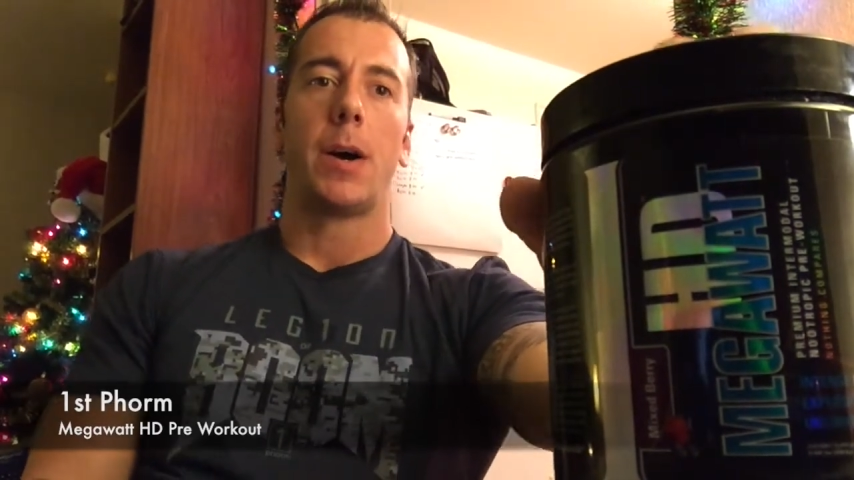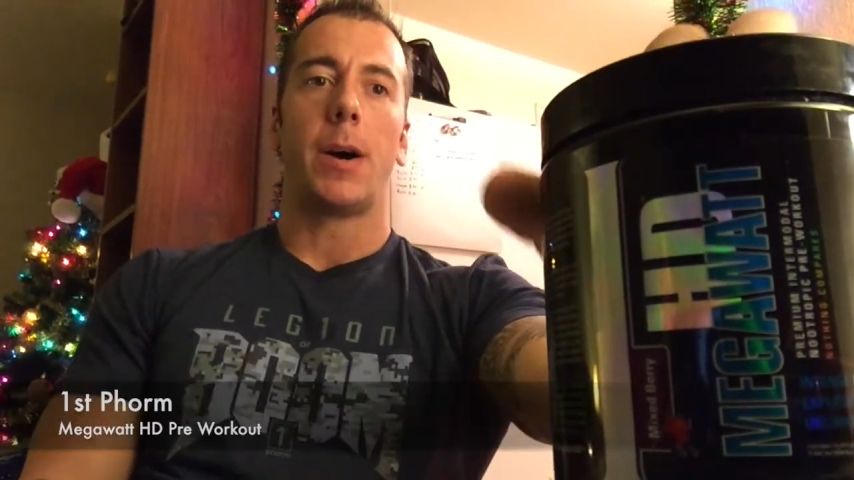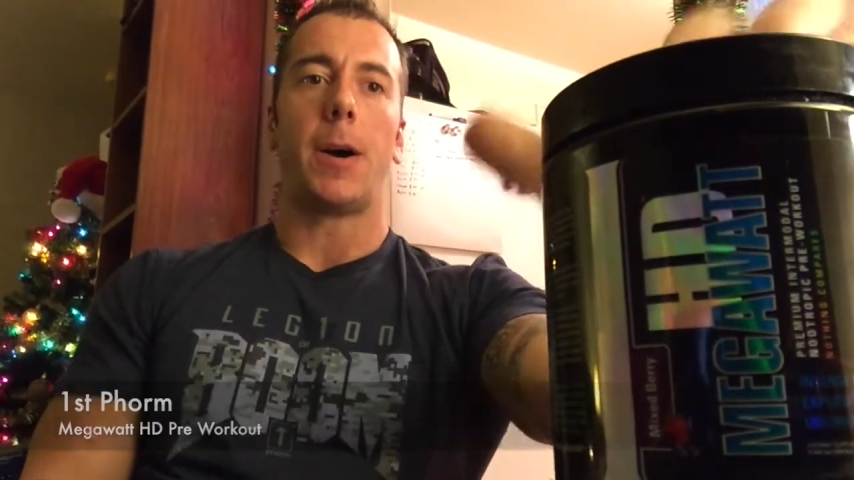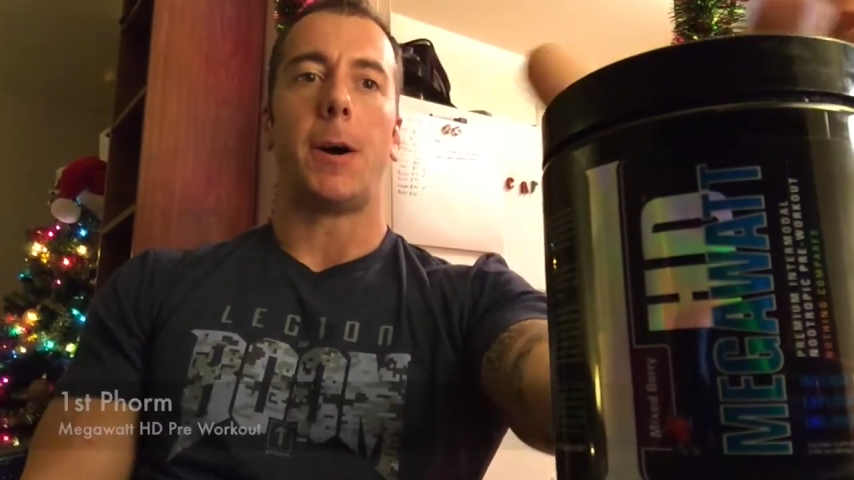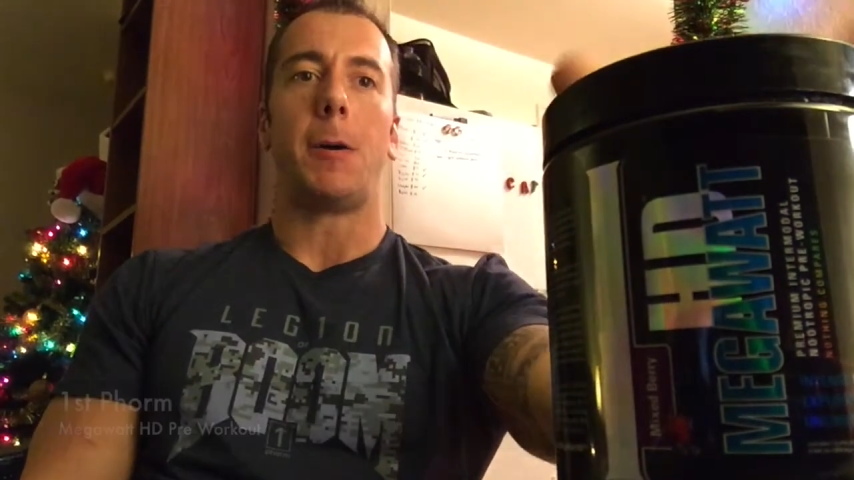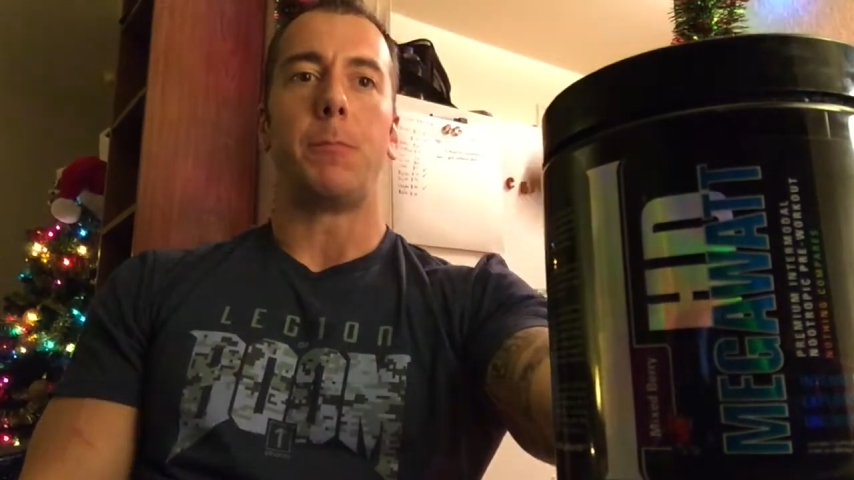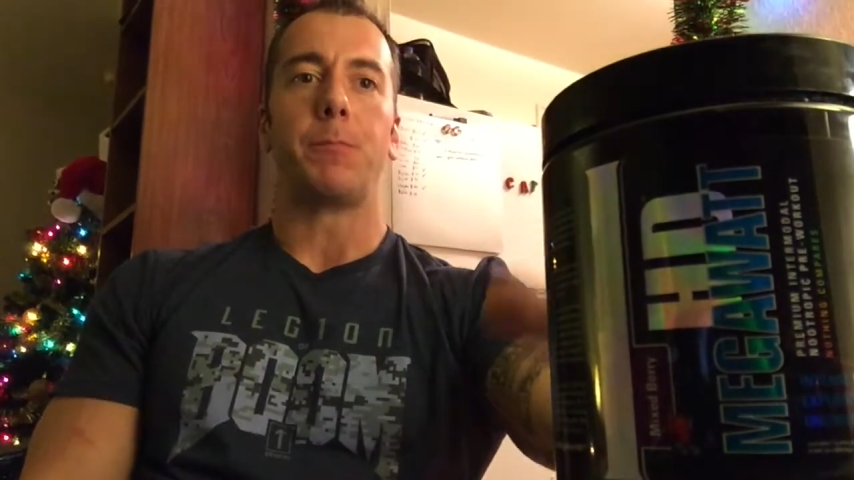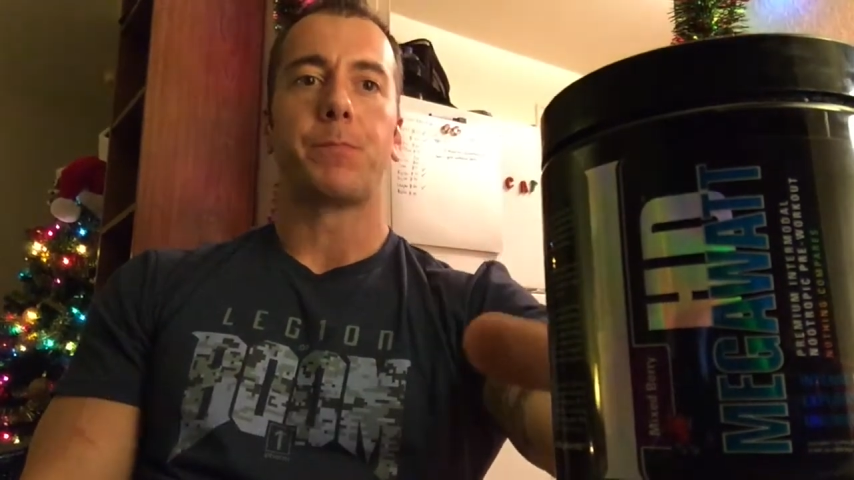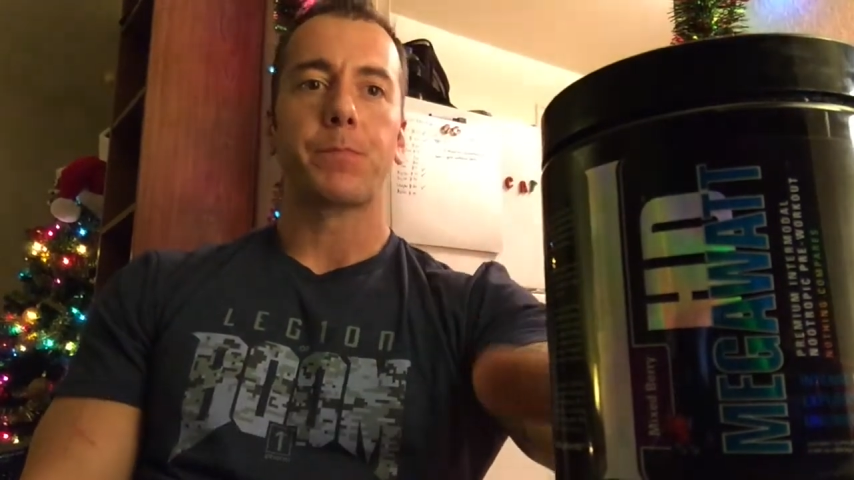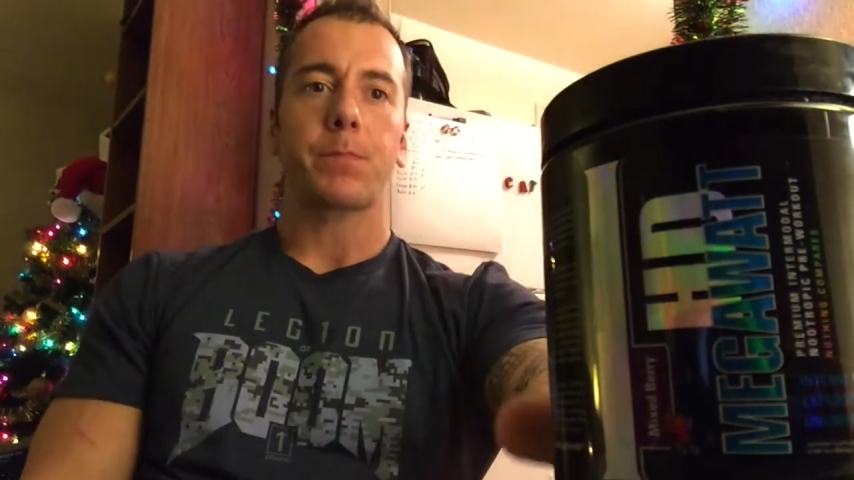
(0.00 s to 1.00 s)

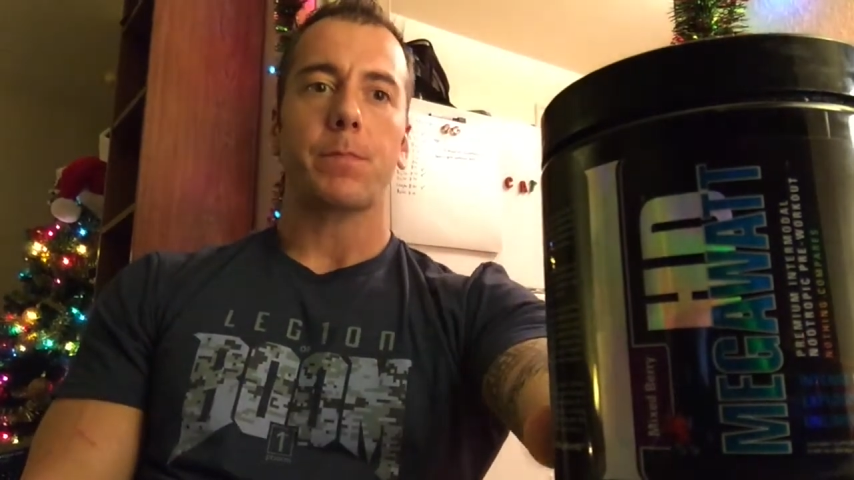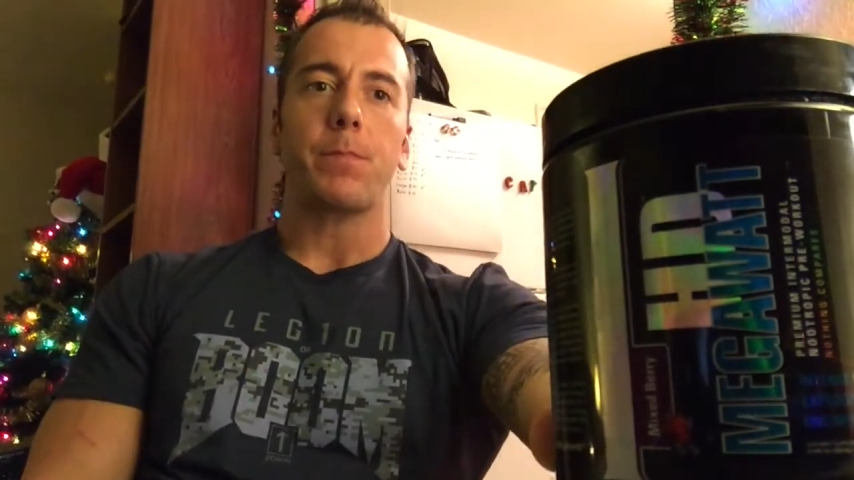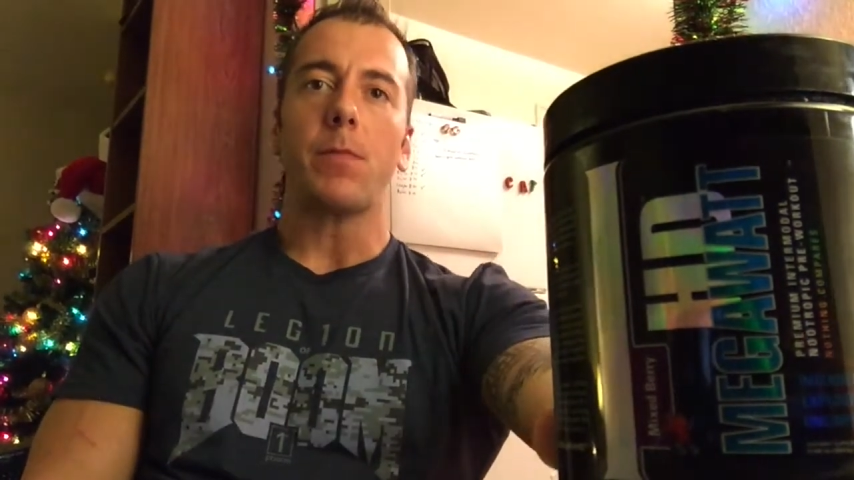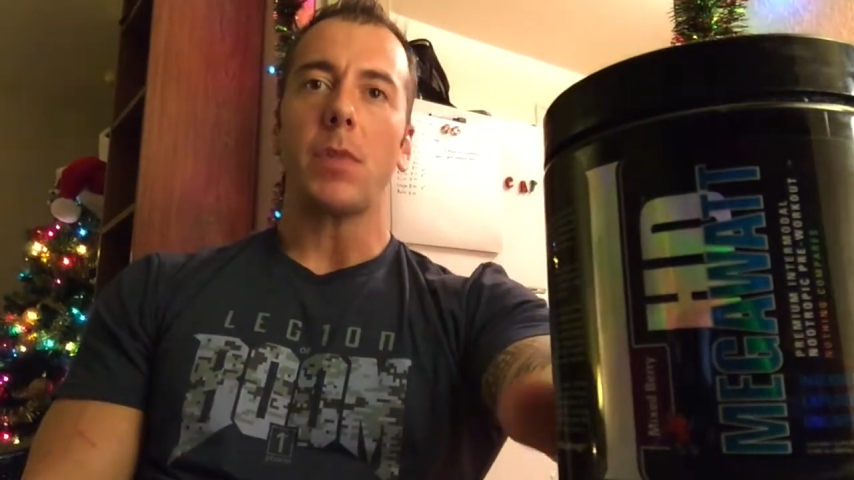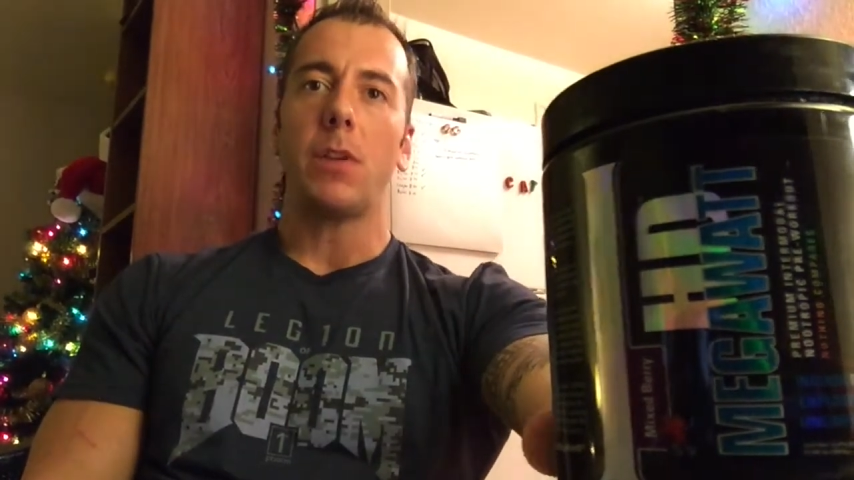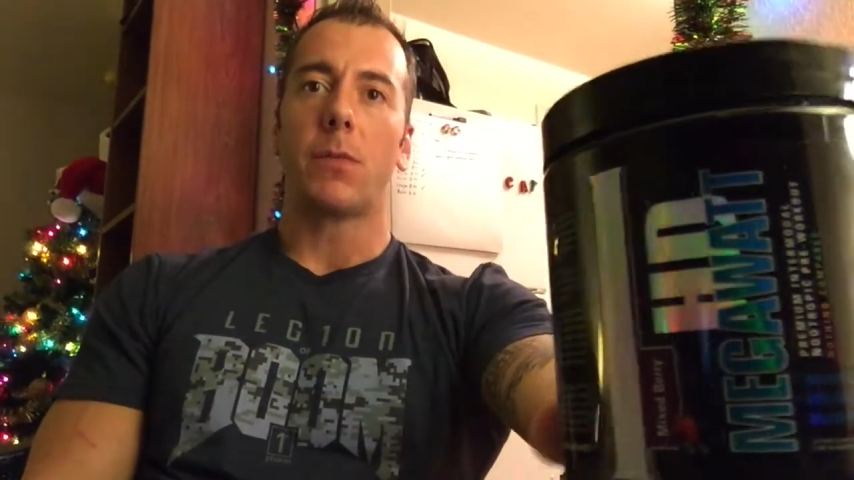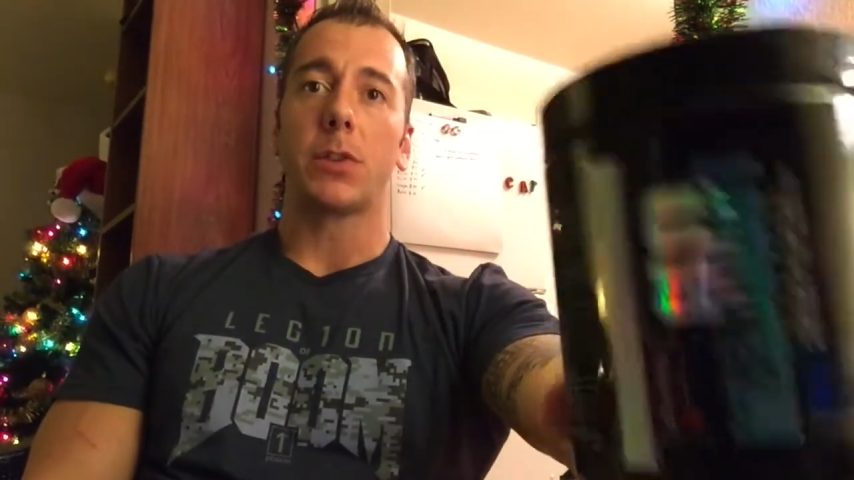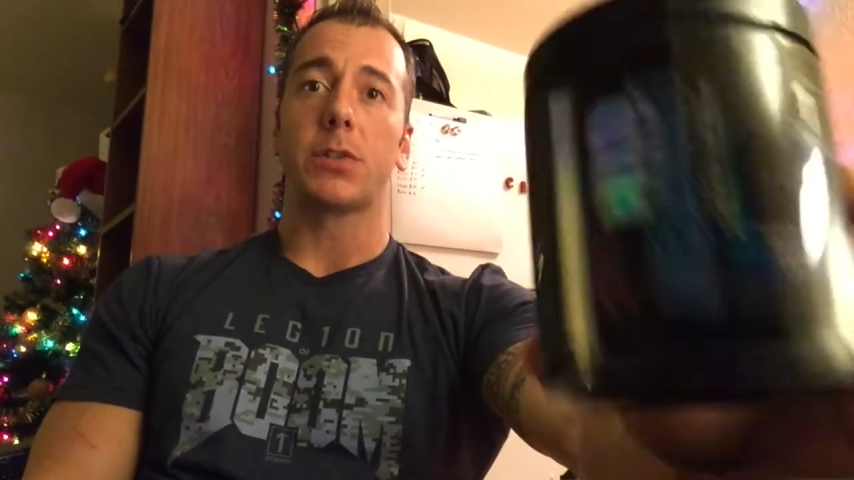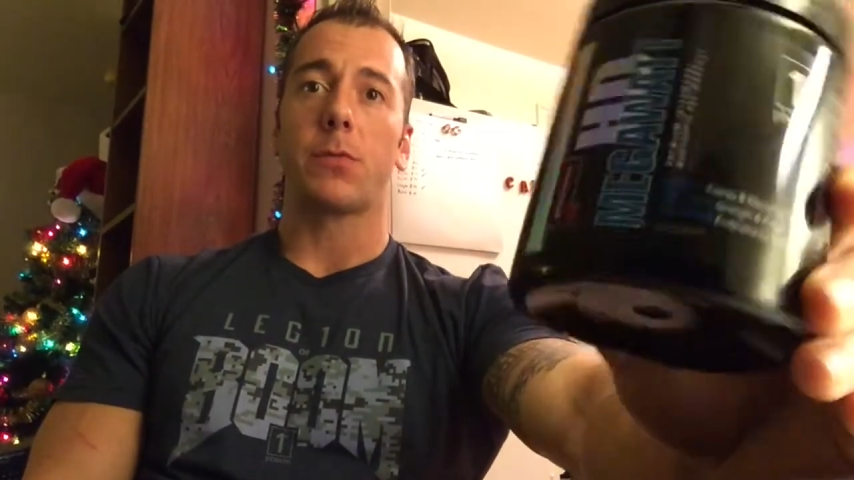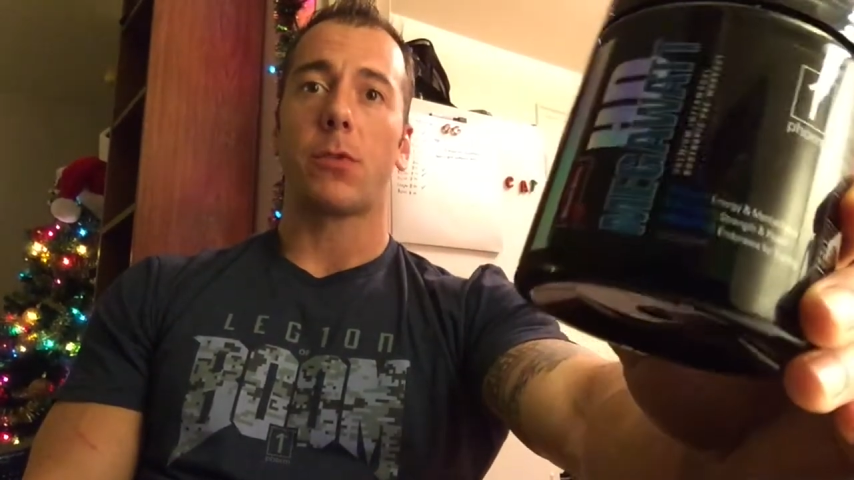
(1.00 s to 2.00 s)
Um,
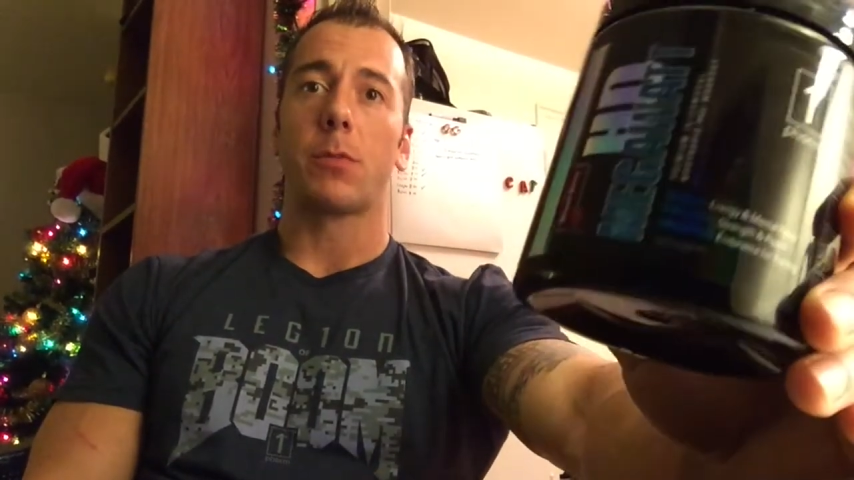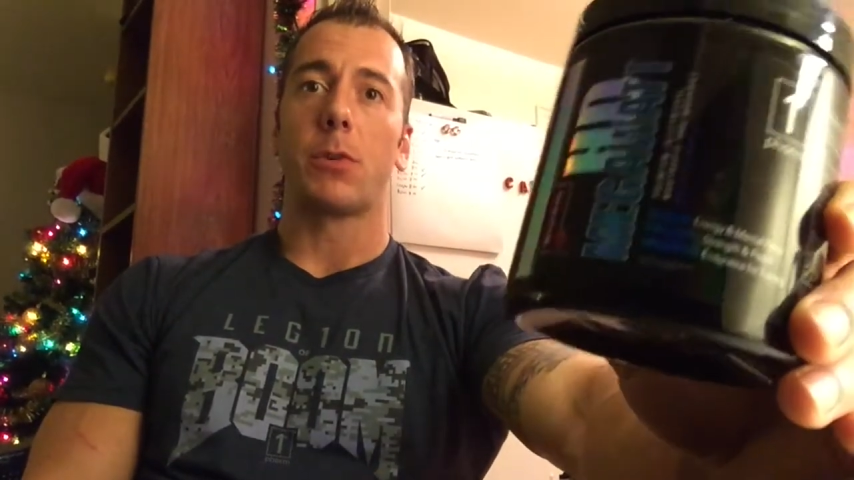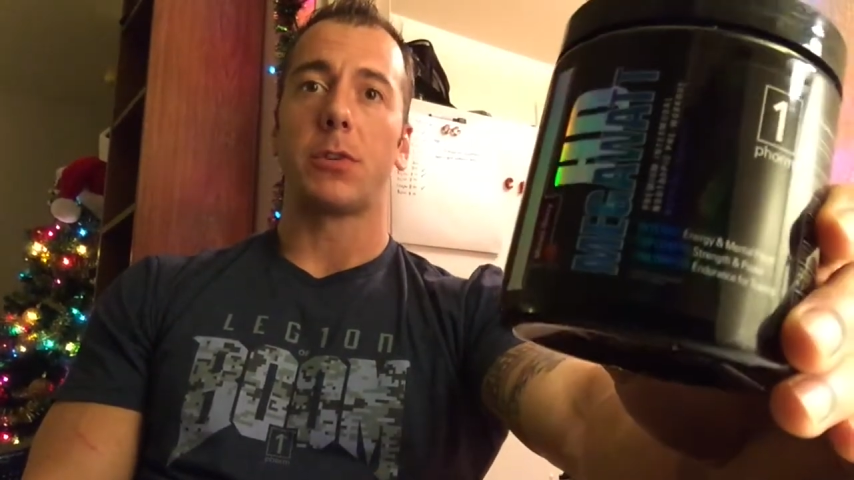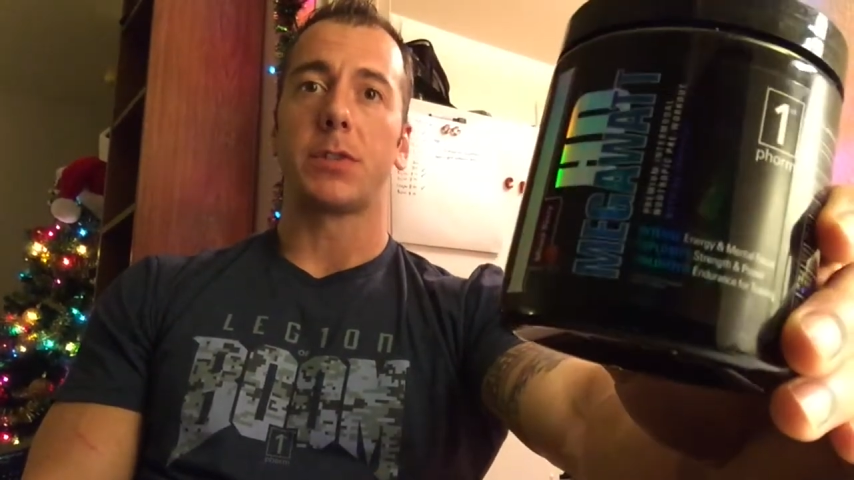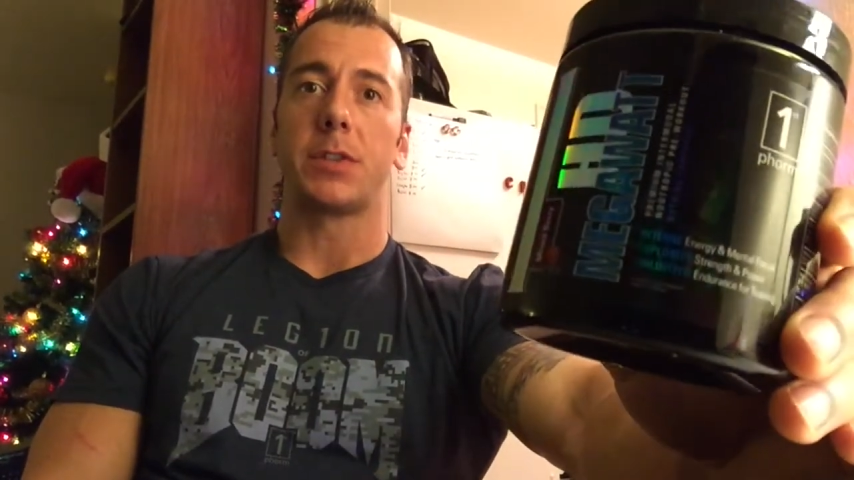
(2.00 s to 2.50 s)
first and foremost,